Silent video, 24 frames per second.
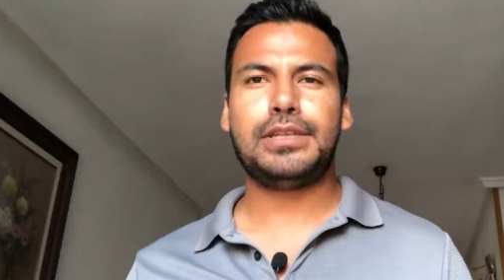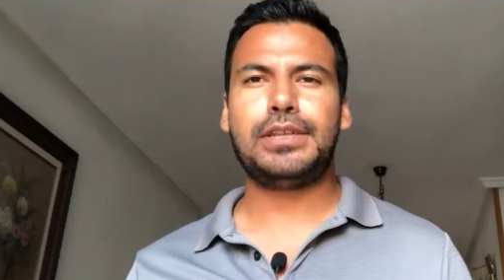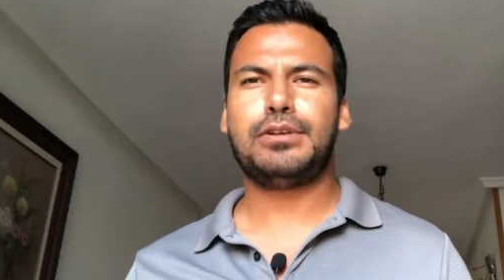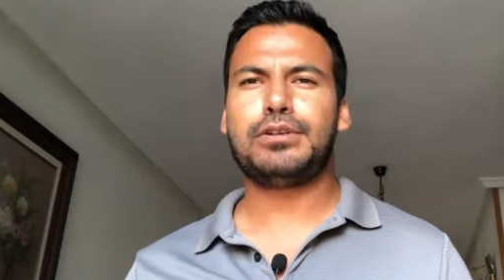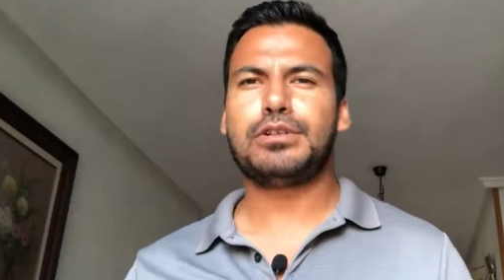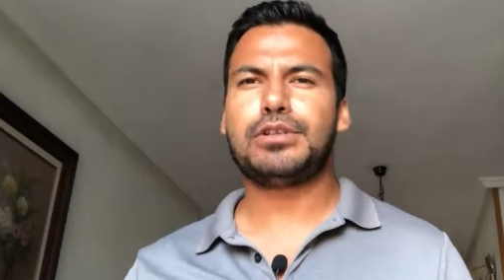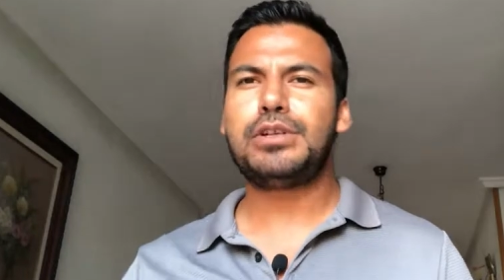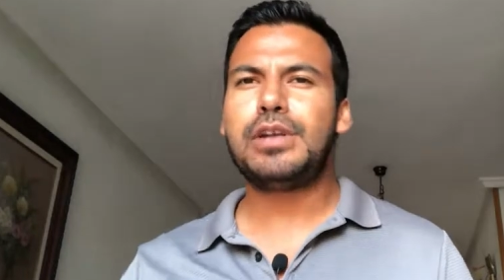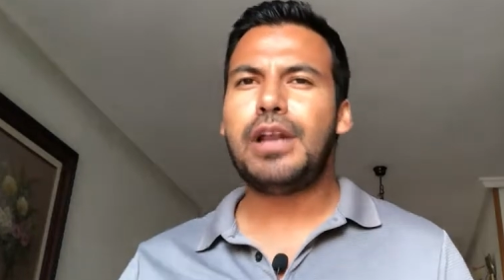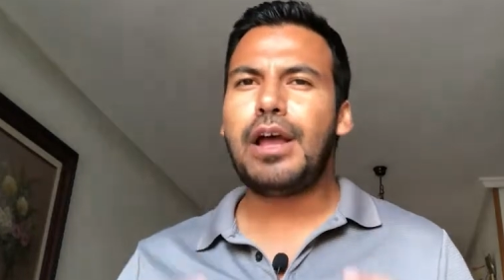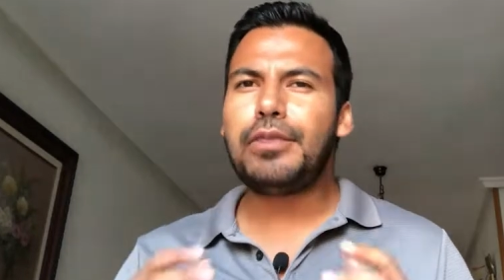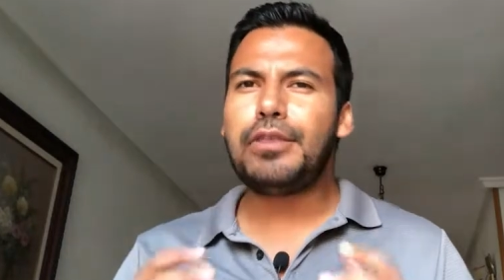
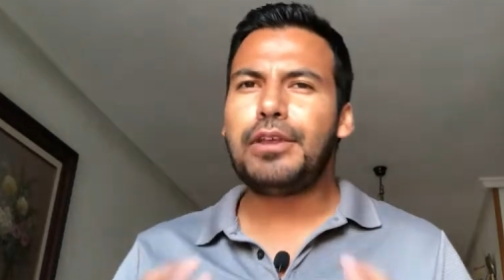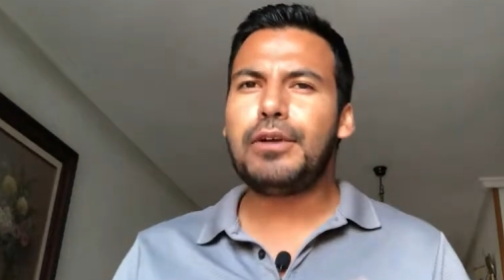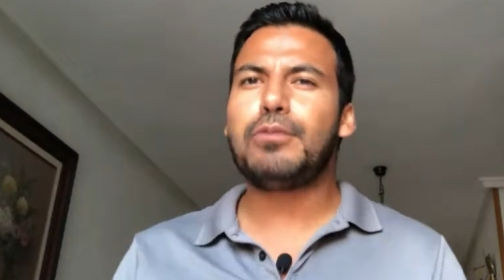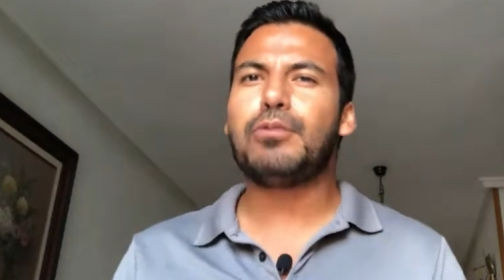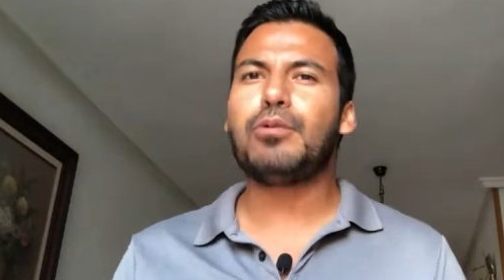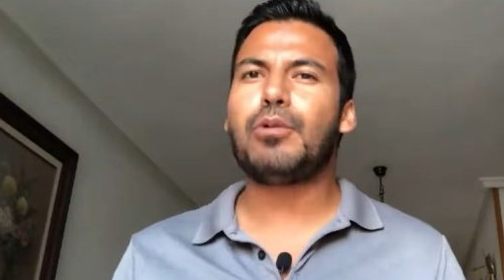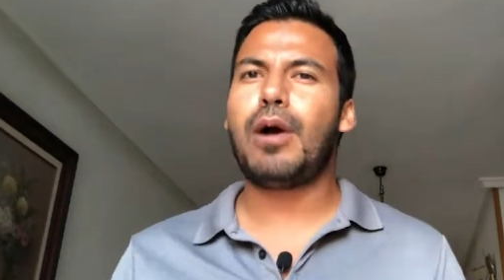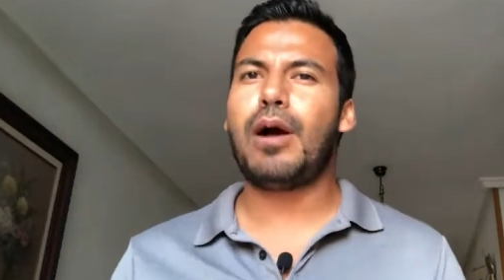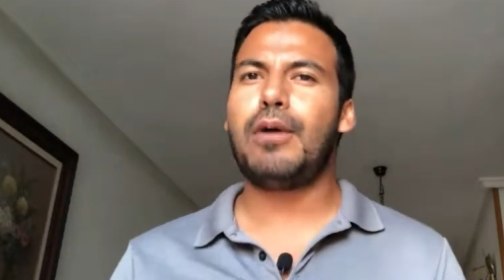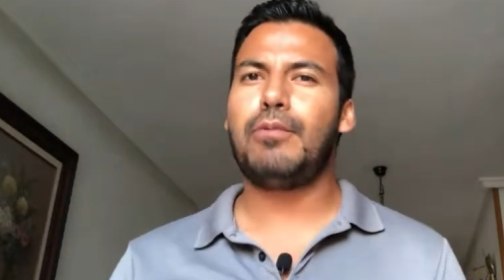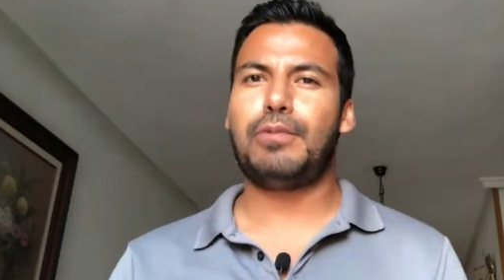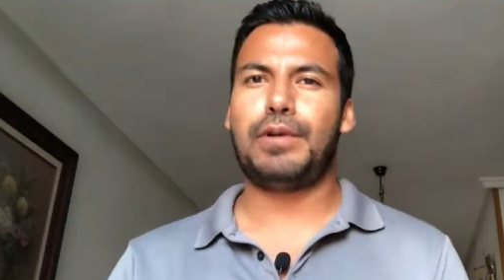there's nothing
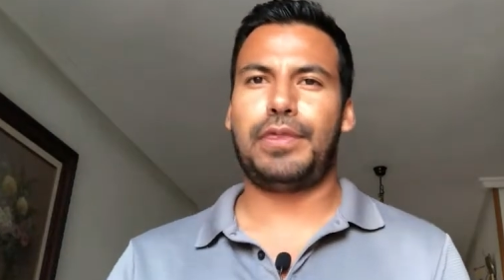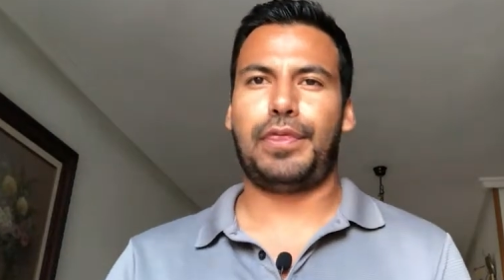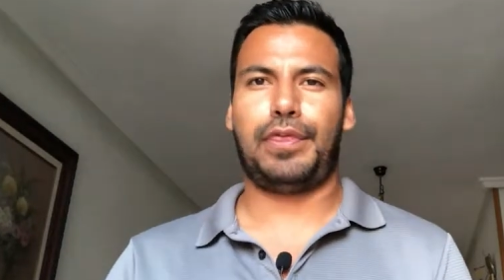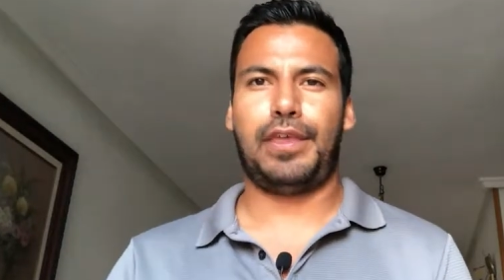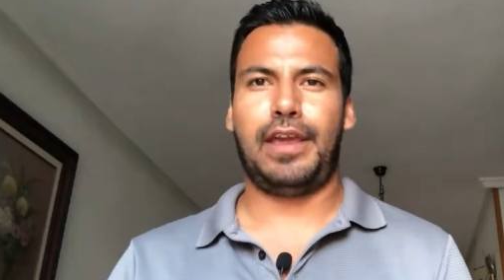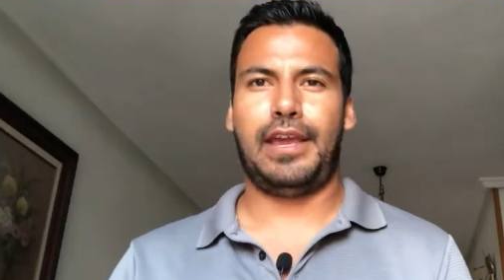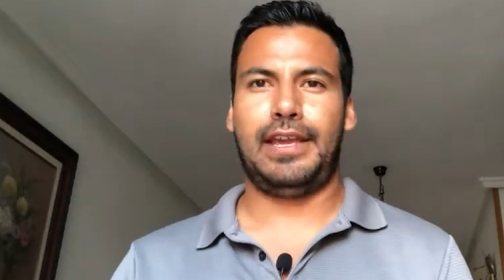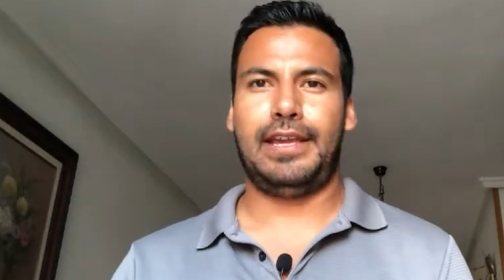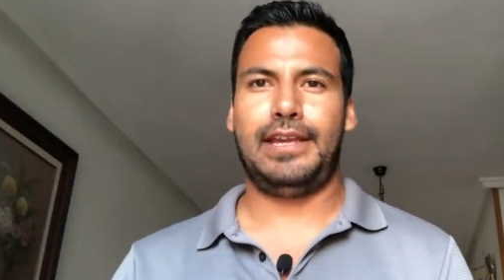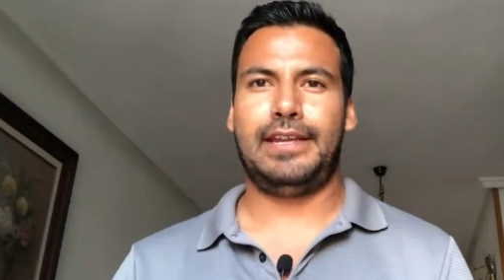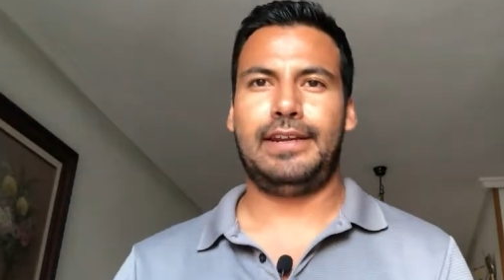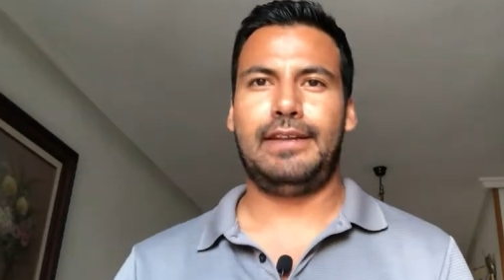wrong with
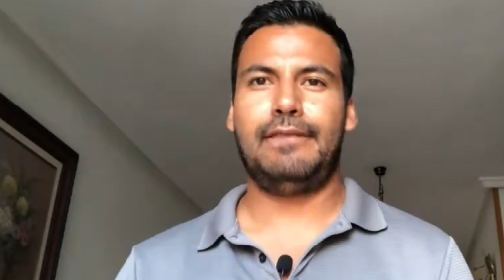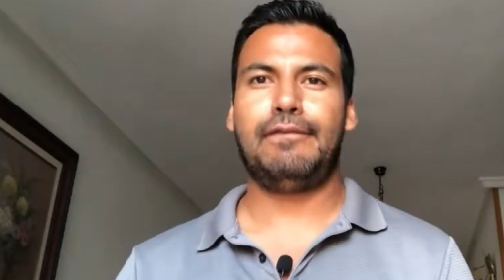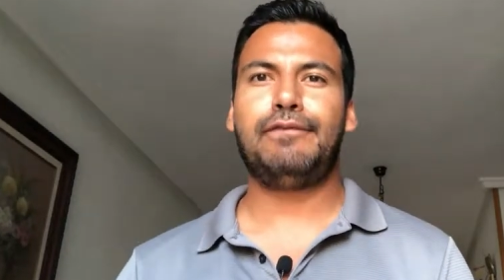thinking.